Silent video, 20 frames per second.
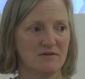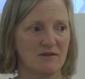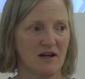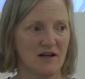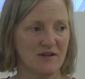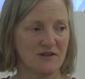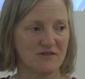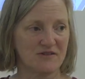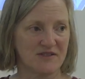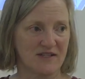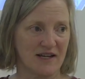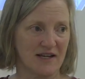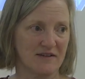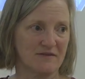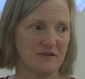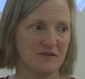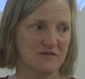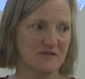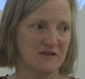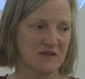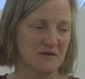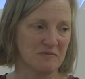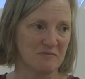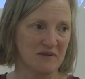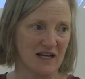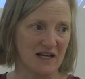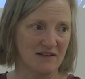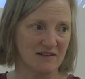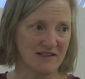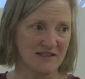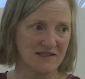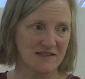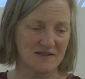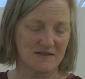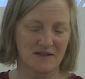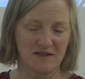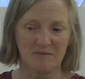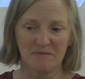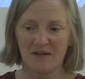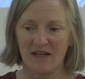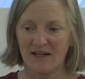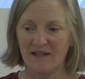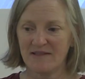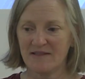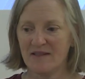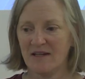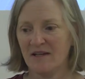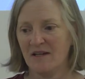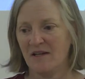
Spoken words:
understand if there's an imbalance in meds,